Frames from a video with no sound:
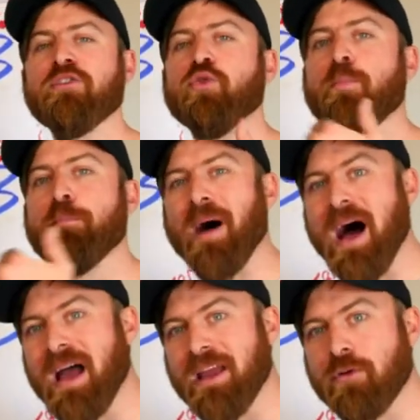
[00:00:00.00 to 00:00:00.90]
to
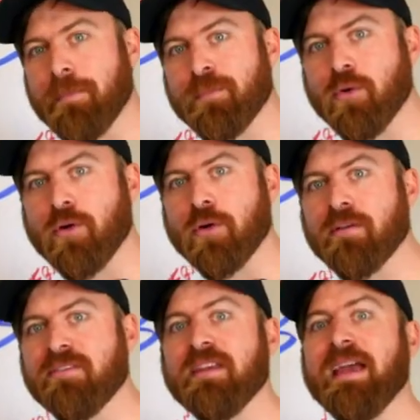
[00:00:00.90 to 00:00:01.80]
buy
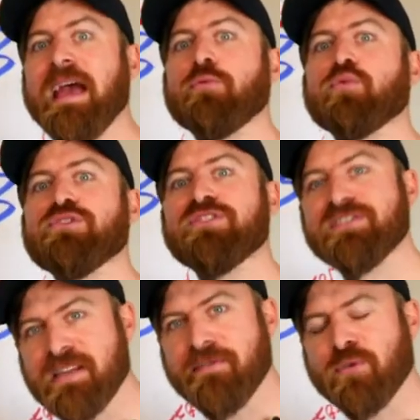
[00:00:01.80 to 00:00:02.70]
cryptocurrency and
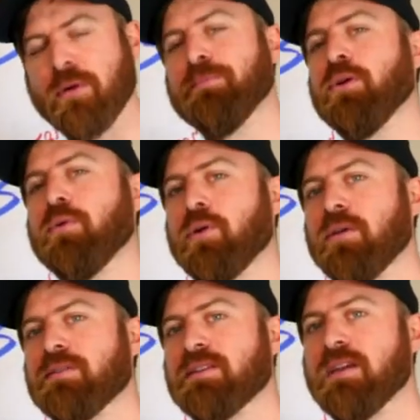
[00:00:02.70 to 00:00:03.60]
receive
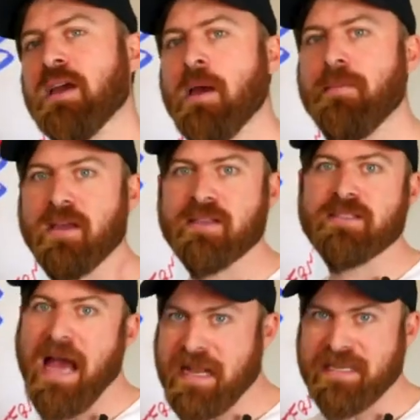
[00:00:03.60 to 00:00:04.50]
cryptocurrency because
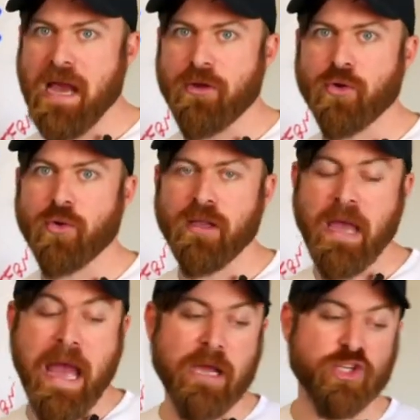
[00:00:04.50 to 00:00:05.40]
that's how you're going
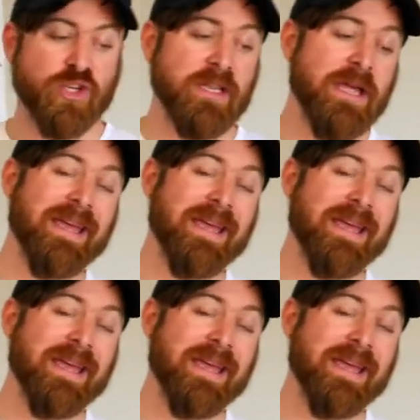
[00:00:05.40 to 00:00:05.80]
to actually